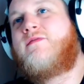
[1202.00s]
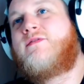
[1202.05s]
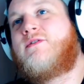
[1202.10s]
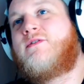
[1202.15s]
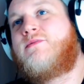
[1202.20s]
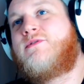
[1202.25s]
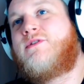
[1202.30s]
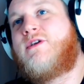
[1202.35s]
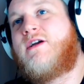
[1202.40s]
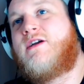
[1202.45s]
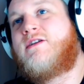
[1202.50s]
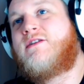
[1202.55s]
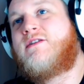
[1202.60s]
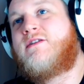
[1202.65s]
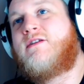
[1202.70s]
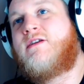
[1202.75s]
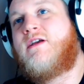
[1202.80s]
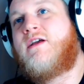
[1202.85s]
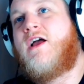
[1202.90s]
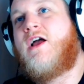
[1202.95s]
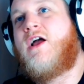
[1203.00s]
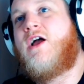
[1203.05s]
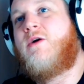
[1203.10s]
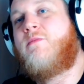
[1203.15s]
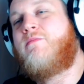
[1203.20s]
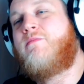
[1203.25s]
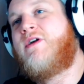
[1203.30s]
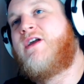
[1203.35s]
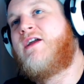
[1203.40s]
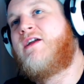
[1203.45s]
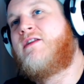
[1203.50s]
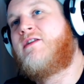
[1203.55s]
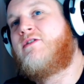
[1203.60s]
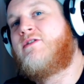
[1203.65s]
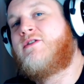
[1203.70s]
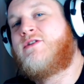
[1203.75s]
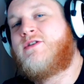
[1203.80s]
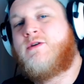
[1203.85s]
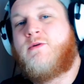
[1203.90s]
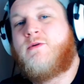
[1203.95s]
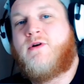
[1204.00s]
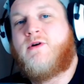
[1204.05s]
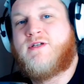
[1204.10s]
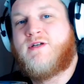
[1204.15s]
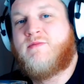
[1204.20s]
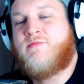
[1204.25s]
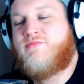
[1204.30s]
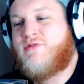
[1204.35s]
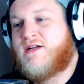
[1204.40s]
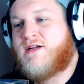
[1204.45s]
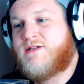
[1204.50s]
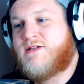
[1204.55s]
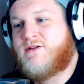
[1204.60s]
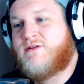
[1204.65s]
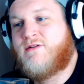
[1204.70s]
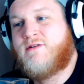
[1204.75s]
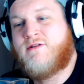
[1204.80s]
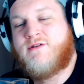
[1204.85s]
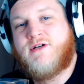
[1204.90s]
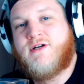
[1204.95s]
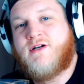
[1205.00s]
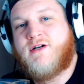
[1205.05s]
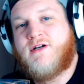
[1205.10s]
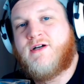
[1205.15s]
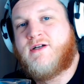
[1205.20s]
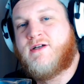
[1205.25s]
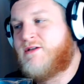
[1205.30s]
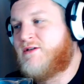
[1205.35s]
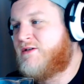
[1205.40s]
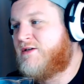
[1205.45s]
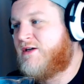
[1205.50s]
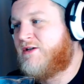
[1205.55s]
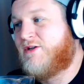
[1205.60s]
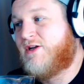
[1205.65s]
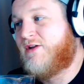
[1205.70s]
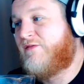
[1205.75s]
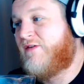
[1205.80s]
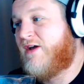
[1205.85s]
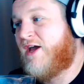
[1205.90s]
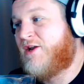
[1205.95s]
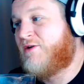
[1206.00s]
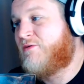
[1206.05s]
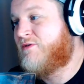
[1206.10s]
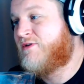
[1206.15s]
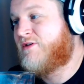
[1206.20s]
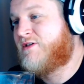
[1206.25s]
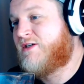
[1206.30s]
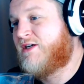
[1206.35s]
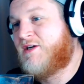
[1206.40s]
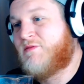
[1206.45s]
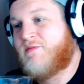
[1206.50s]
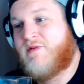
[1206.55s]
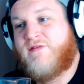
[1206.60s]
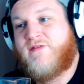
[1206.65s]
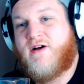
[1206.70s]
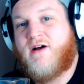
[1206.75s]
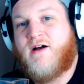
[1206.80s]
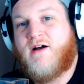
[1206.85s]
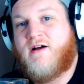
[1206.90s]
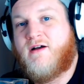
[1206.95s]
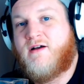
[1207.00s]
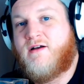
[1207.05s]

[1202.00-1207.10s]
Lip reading: subject. Me and Lucy were watching Practical Jokers. I don't know if anyone's seen it before.